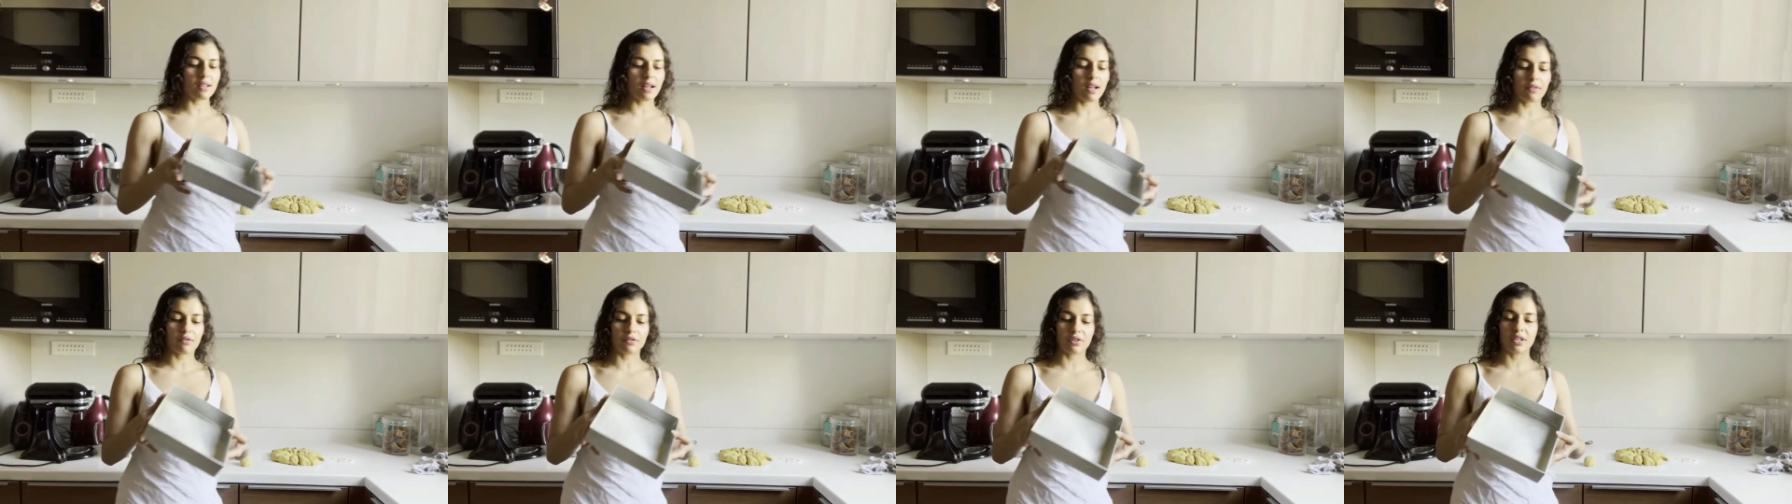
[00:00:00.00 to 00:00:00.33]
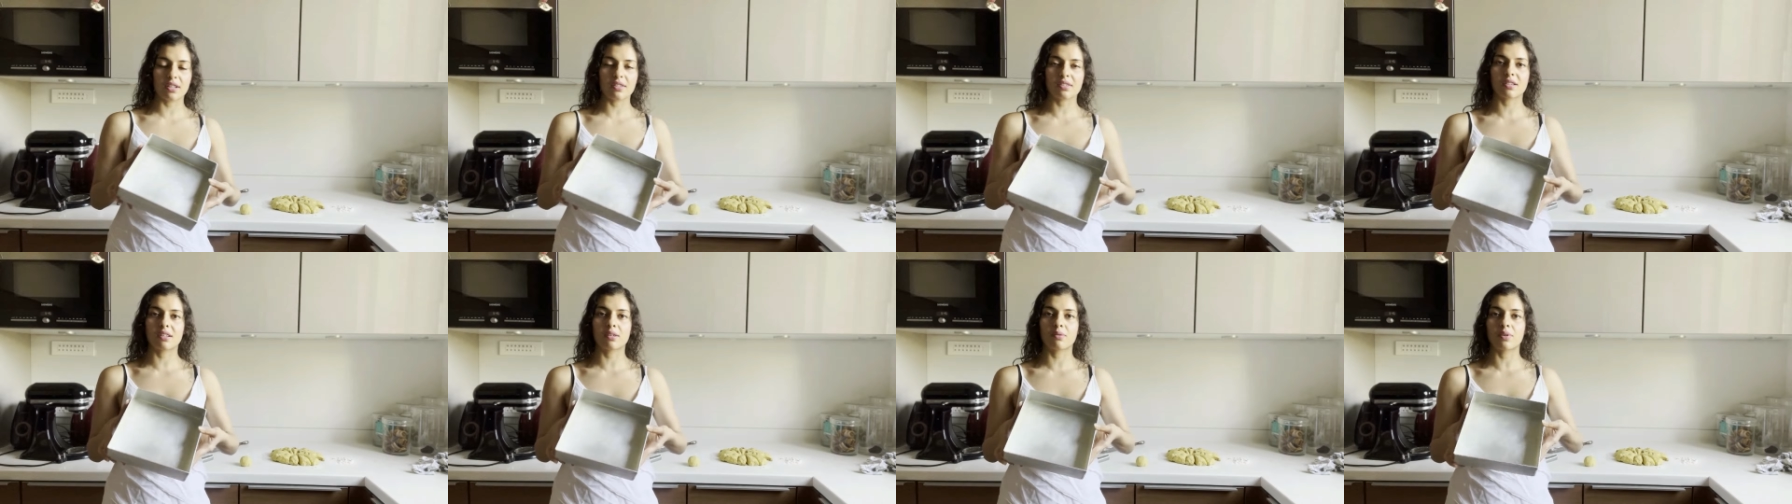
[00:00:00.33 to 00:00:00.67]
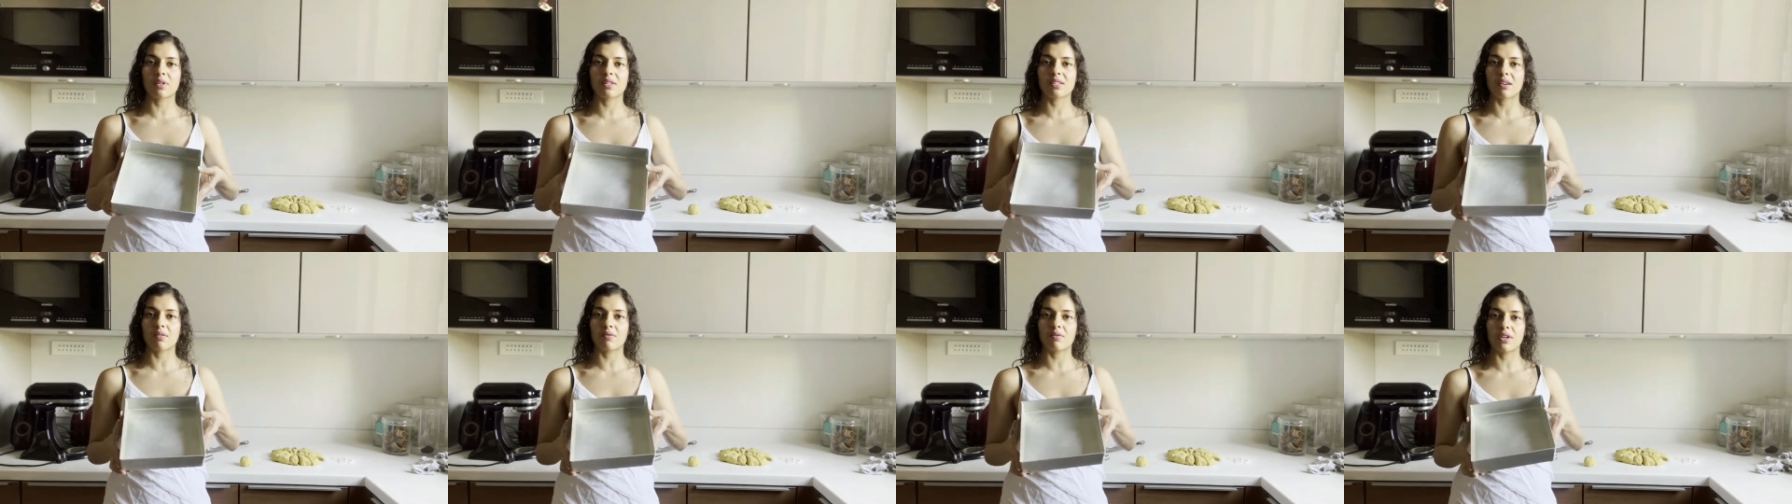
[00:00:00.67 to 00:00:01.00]
I've greased it
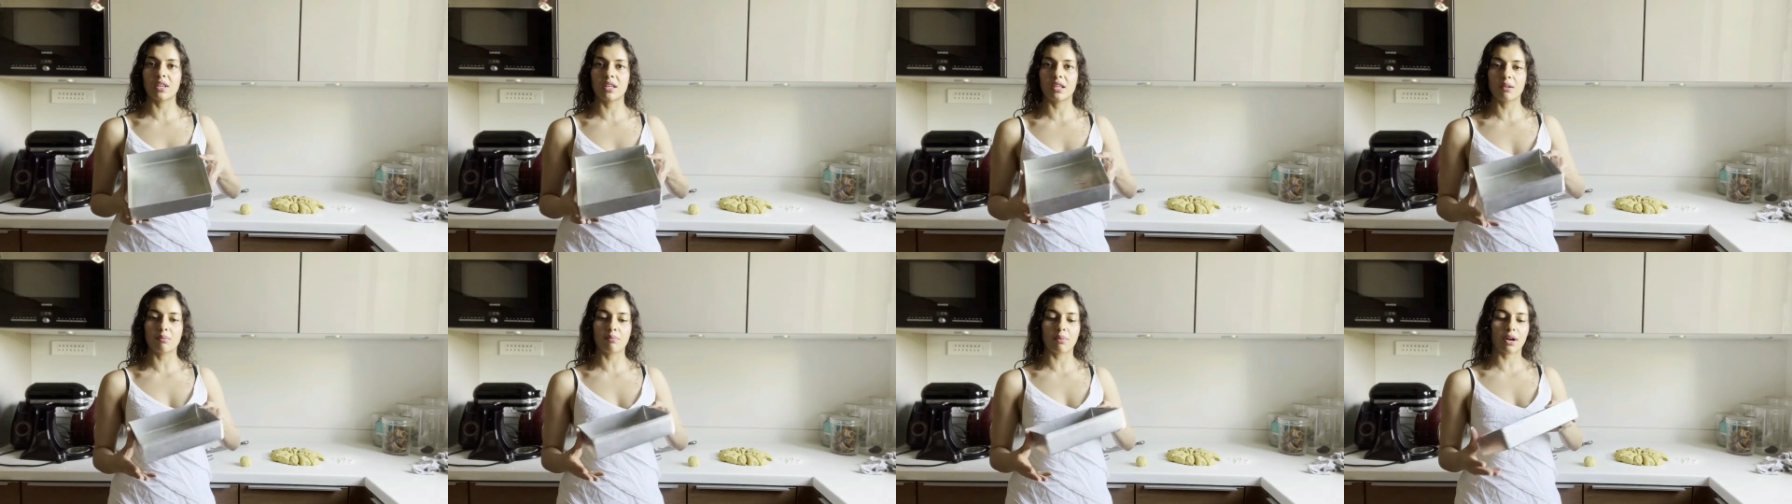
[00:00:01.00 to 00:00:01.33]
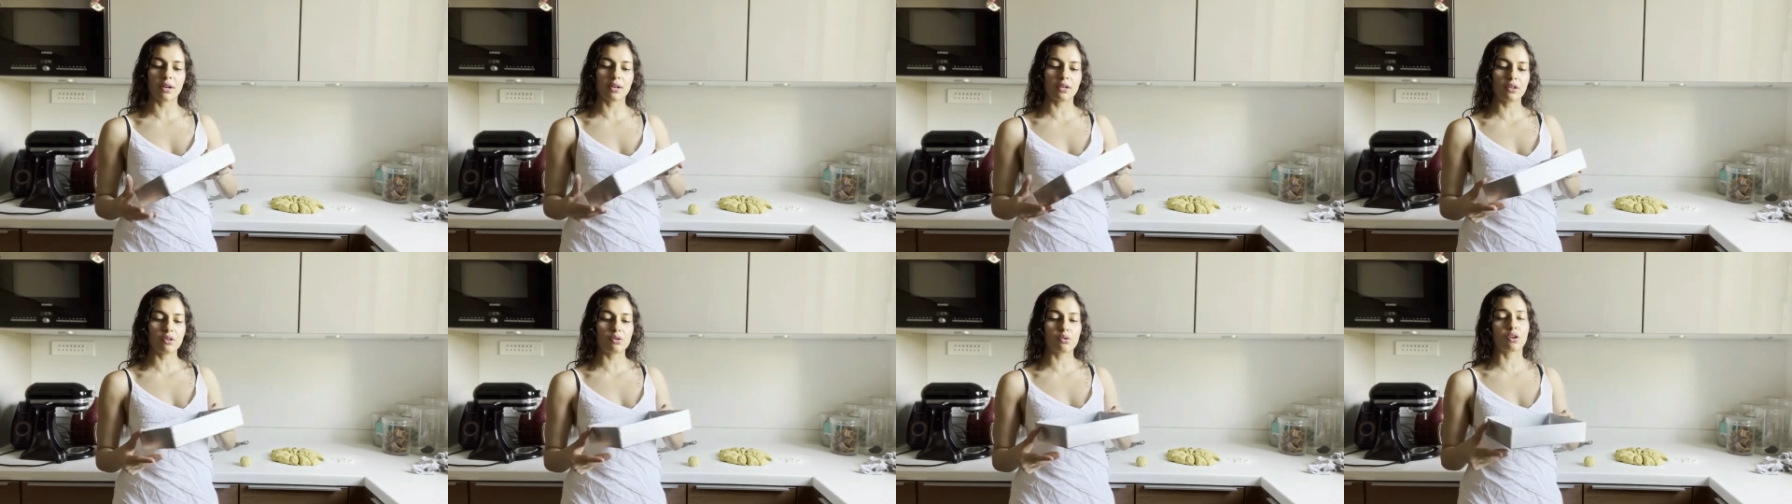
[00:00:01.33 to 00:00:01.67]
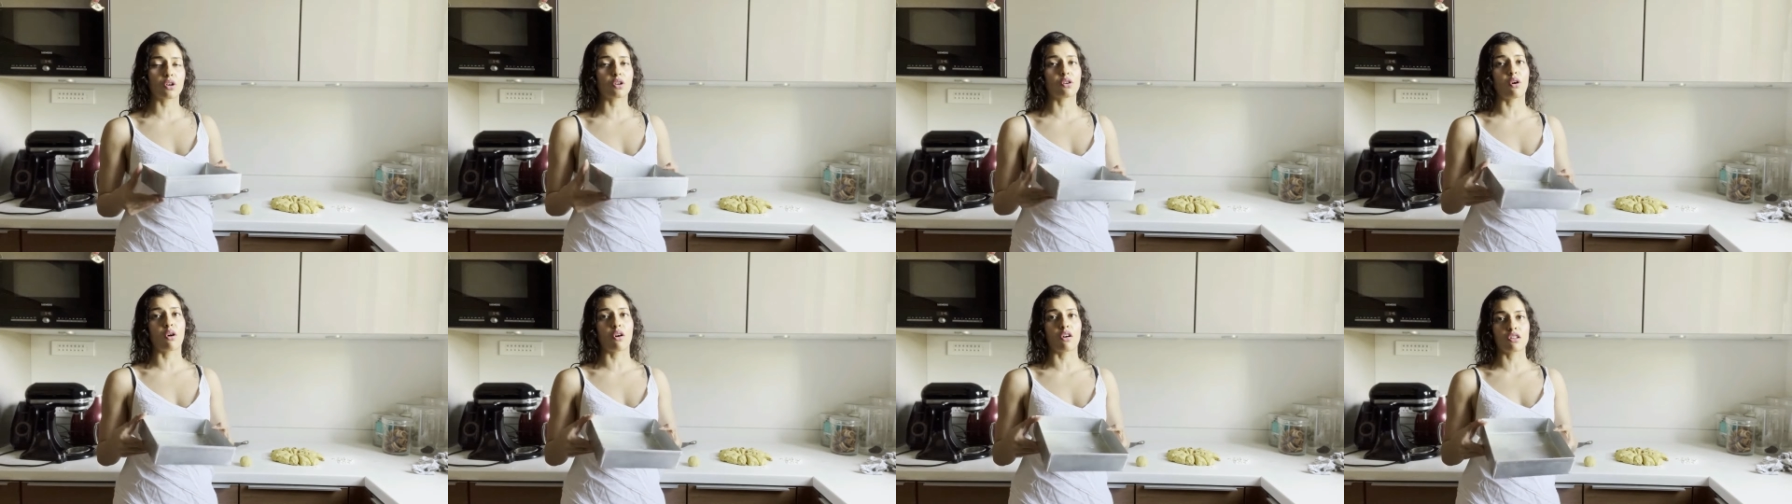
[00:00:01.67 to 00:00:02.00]
with some vegan butter. You
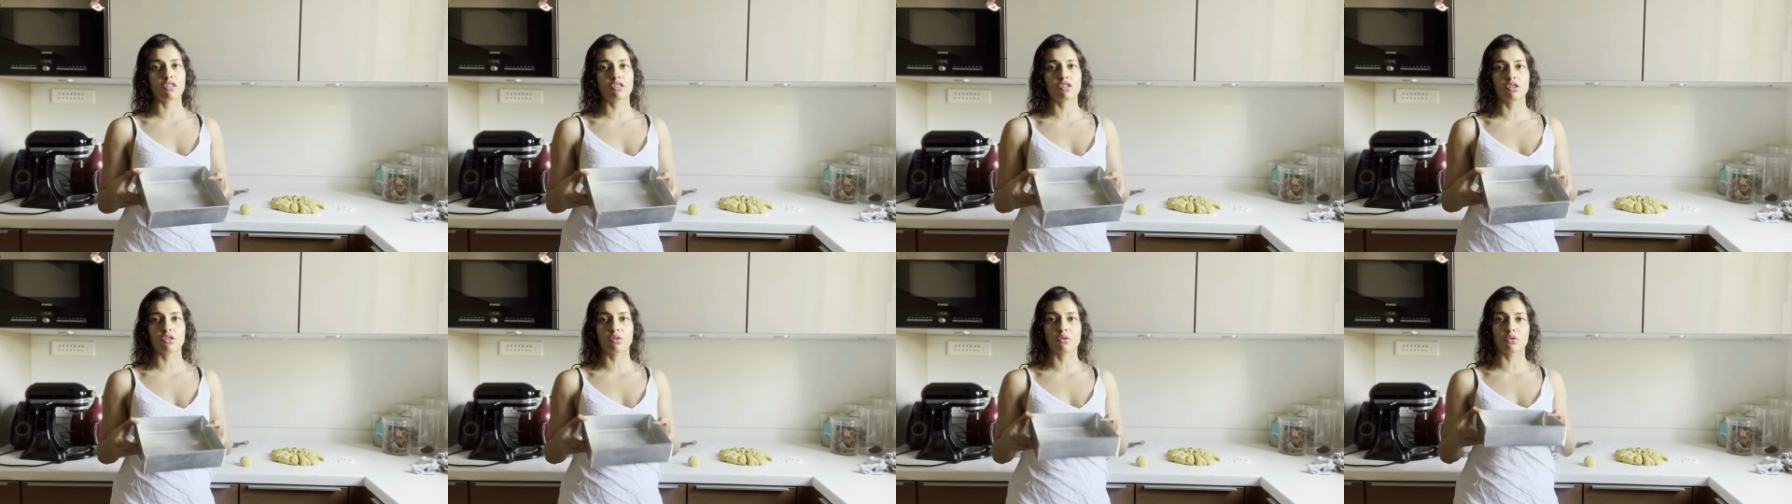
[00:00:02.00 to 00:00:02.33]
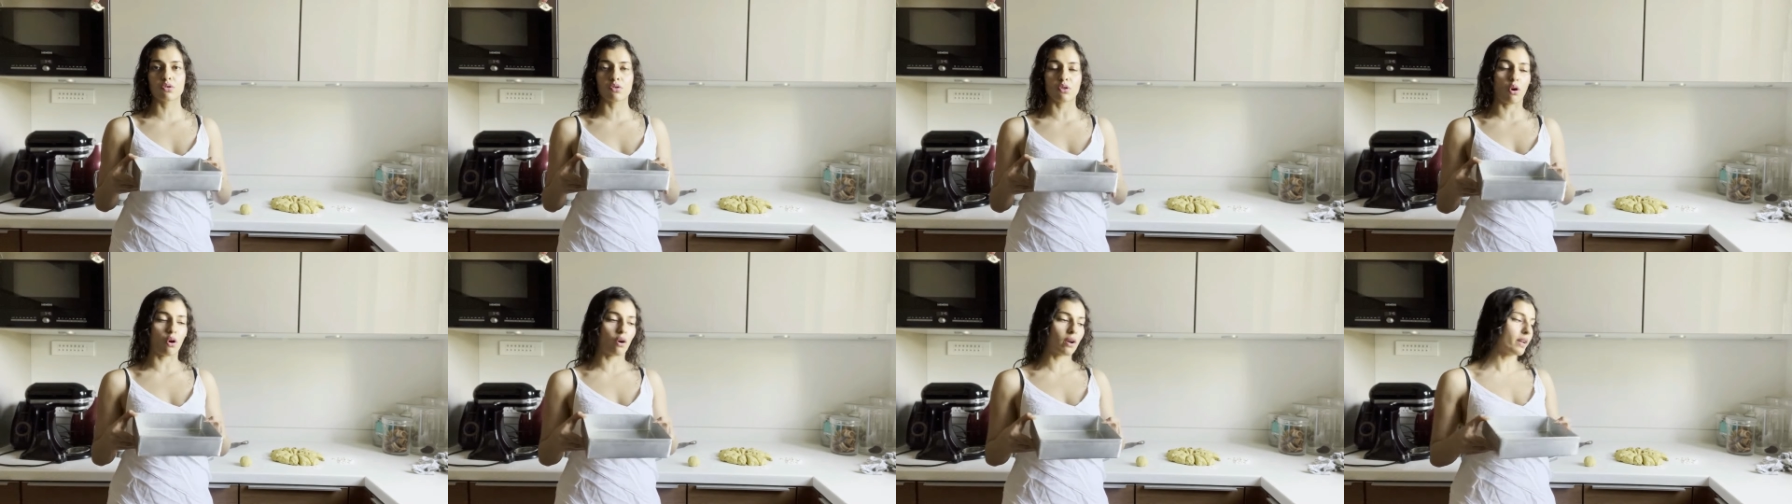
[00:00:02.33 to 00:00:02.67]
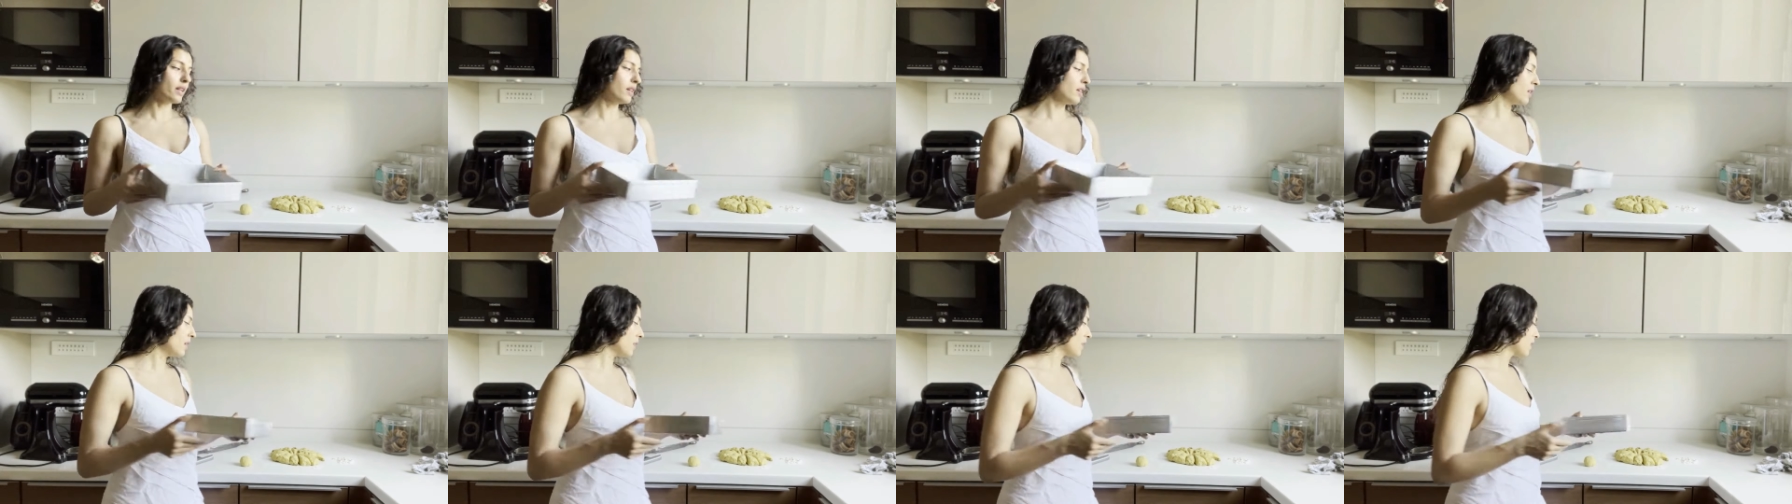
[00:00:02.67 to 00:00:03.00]
can also use oil.